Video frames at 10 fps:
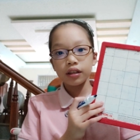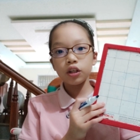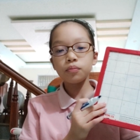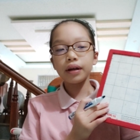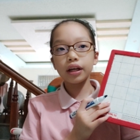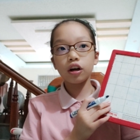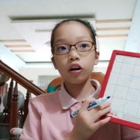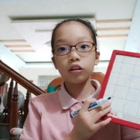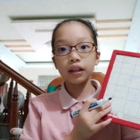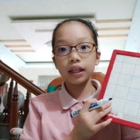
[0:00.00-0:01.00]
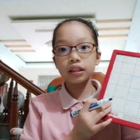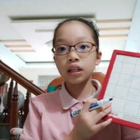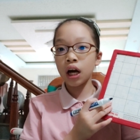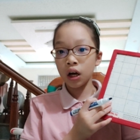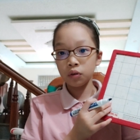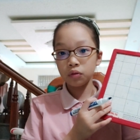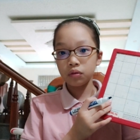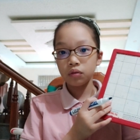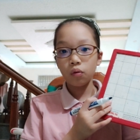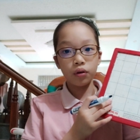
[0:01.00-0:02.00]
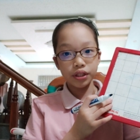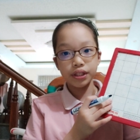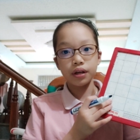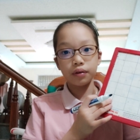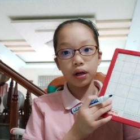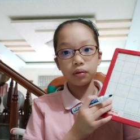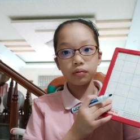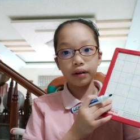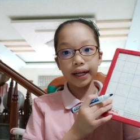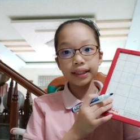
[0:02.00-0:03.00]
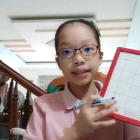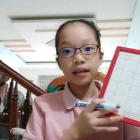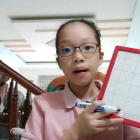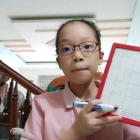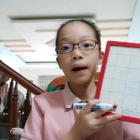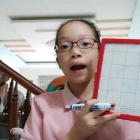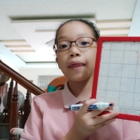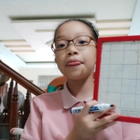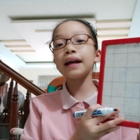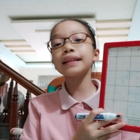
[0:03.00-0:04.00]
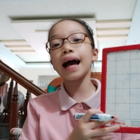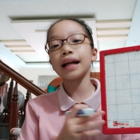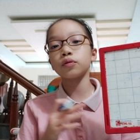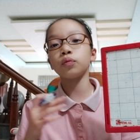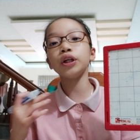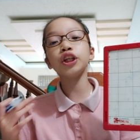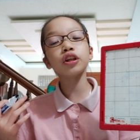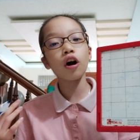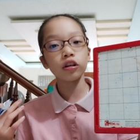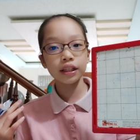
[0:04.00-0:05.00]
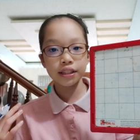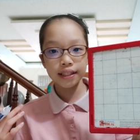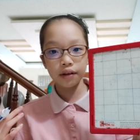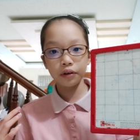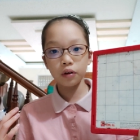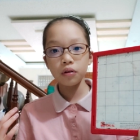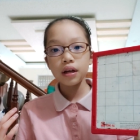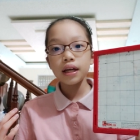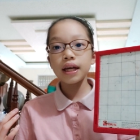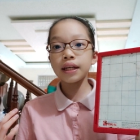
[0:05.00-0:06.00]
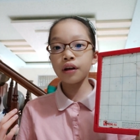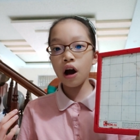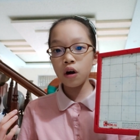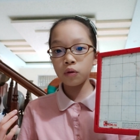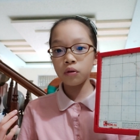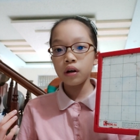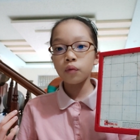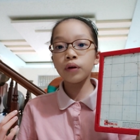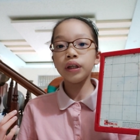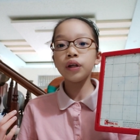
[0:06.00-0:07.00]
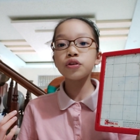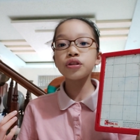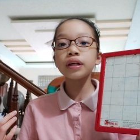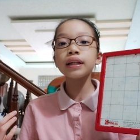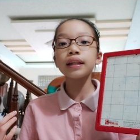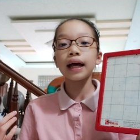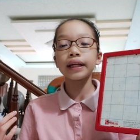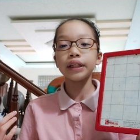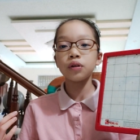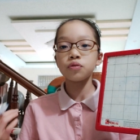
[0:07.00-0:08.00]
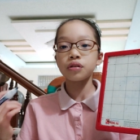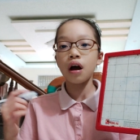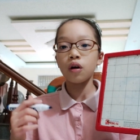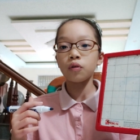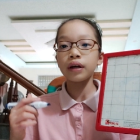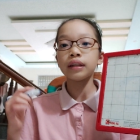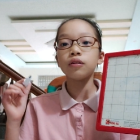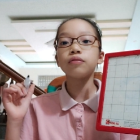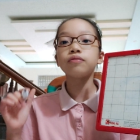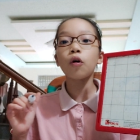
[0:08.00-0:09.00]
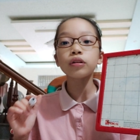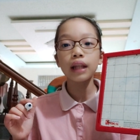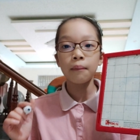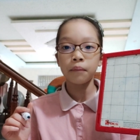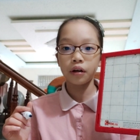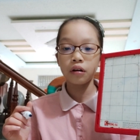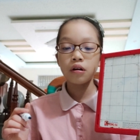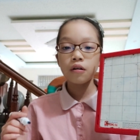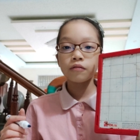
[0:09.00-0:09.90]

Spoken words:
You may call it O or 0, right? I think that we should call it 0. In O, we usually use O in a phone number.